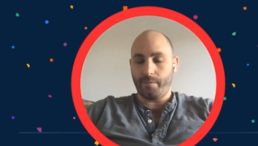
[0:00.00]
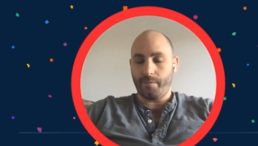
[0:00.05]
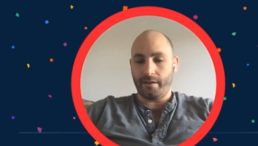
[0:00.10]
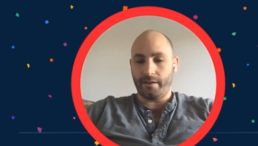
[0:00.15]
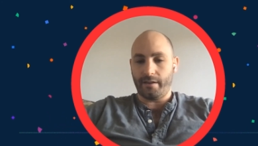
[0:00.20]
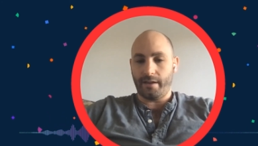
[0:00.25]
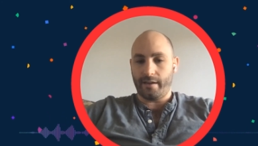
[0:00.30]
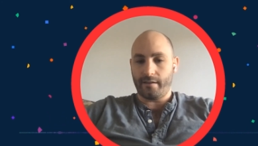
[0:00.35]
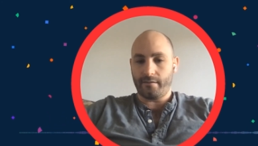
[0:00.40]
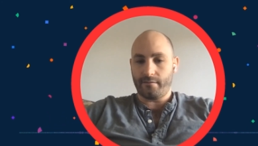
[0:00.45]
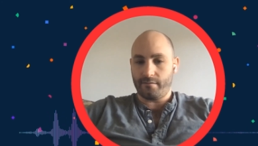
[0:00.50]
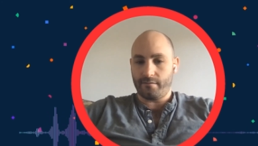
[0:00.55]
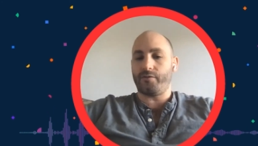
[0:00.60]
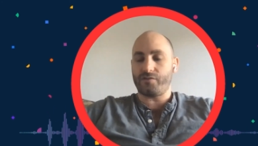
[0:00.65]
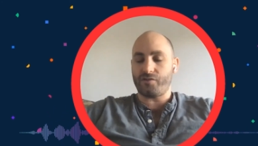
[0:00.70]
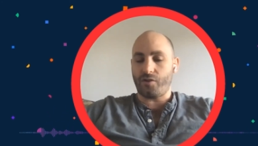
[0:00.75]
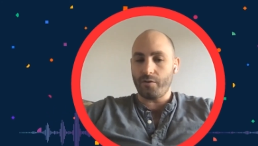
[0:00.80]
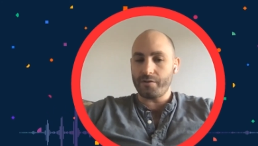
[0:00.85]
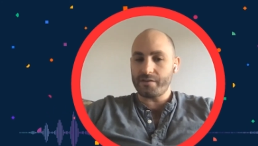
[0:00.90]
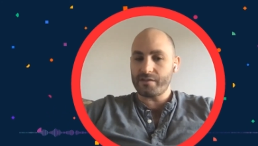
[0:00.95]
But like,
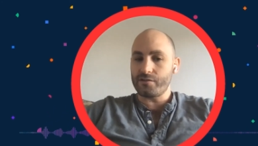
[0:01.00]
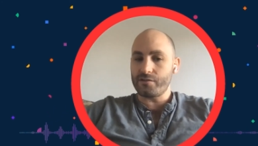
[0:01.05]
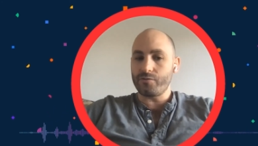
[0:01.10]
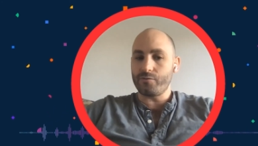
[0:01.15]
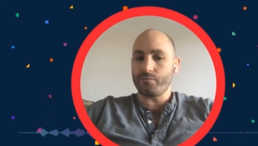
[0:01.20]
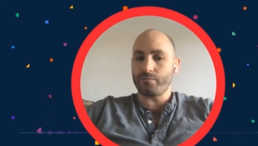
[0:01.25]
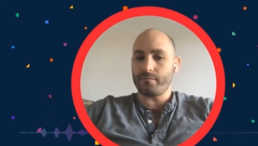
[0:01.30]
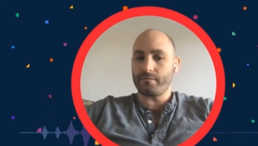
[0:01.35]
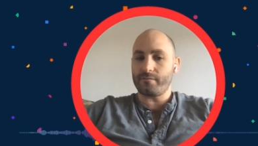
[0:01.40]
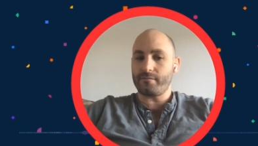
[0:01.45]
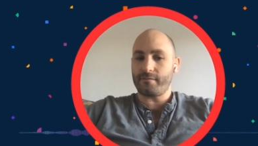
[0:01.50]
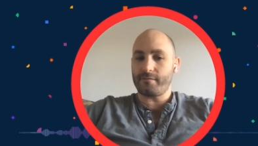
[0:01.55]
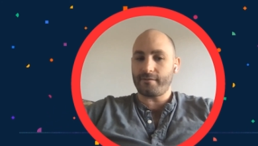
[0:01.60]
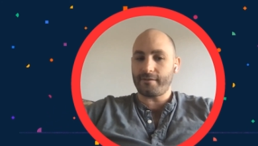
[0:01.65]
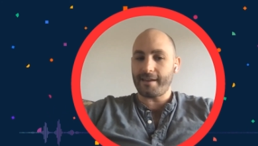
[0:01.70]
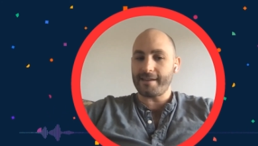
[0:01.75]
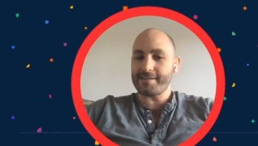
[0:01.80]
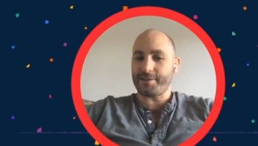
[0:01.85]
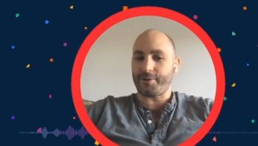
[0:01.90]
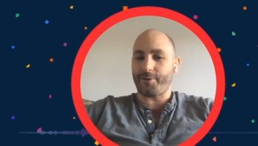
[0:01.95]
there's all these new
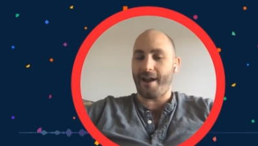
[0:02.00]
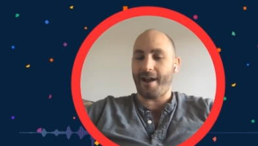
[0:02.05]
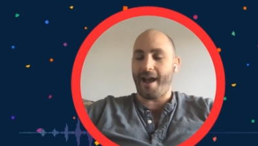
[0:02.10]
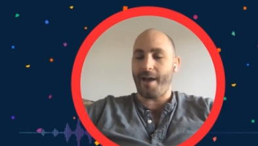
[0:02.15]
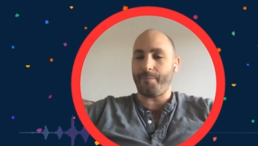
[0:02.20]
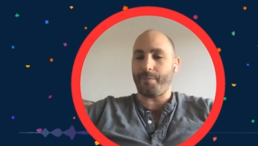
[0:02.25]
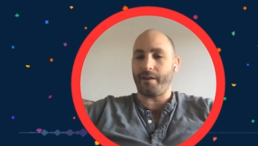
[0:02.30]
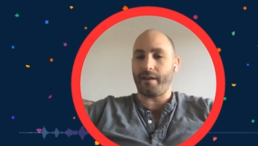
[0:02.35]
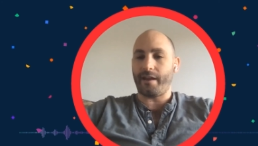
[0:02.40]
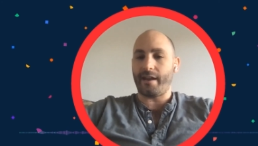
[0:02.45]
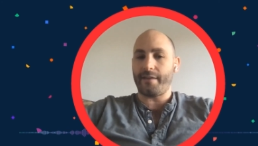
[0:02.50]
things that are happening.